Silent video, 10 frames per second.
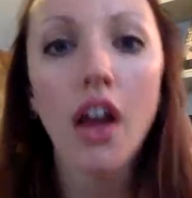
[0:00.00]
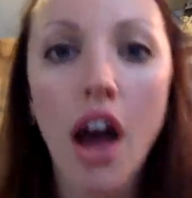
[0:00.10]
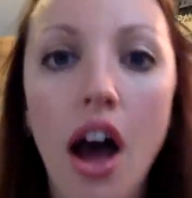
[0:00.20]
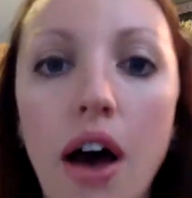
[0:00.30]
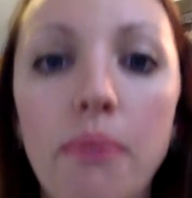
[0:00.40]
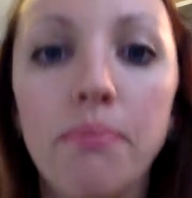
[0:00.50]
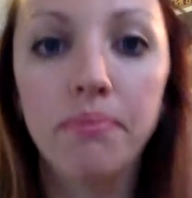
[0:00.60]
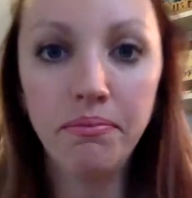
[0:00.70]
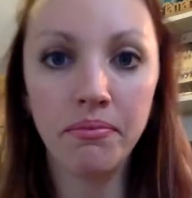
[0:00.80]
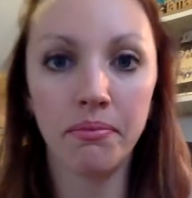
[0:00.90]

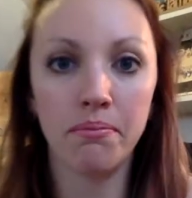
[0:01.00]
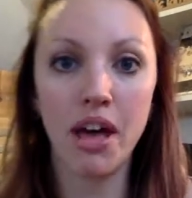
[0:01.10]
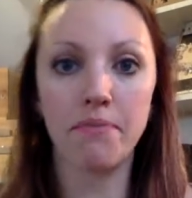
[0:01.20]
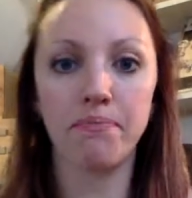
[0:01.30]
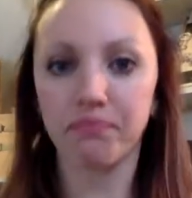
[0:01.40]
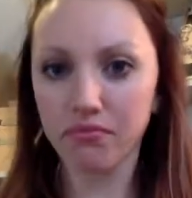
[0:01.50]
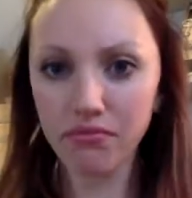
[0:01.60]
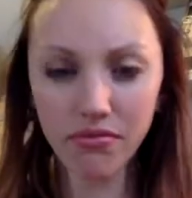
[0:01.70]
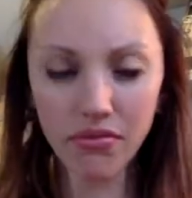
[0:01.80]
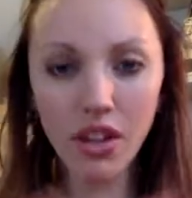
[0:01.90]
But
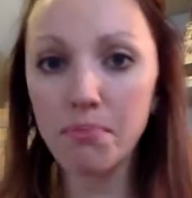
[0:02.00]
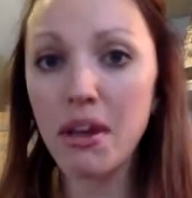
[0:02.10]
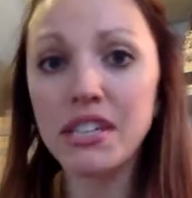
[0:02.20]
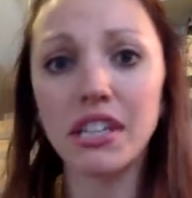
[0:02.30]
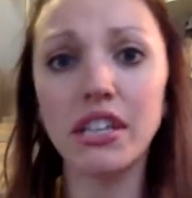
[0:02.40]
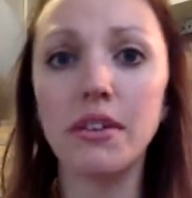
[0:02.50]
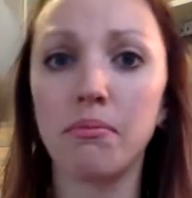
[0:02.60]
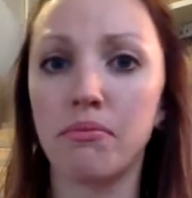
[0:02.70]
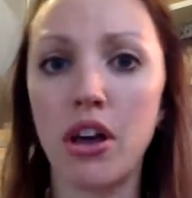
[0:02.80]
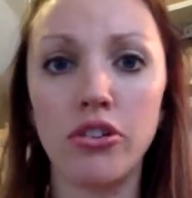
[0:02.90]
basically,